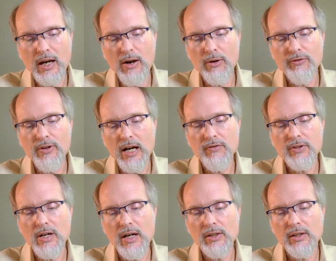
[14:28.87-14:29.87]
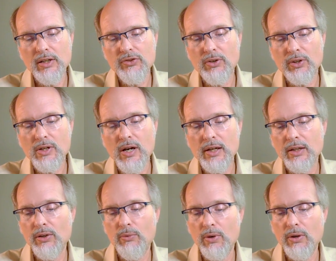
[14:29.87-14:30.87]
Our 5 continents are caught
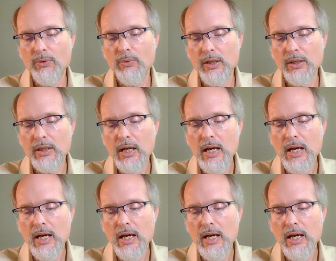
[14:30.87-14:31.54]
in a whirlwind,